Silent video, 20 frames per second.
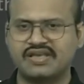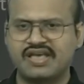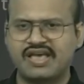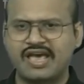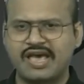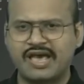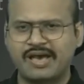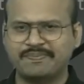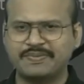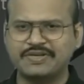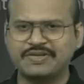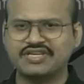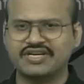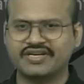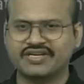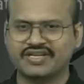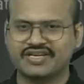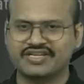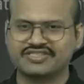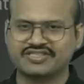
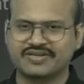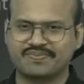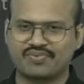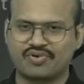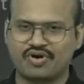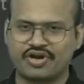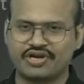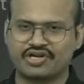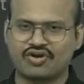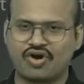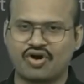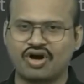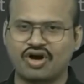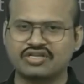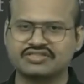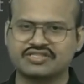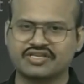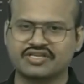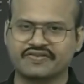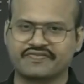Epicenter is a point
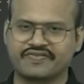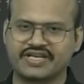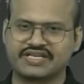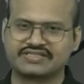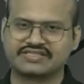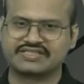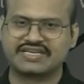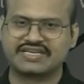on surface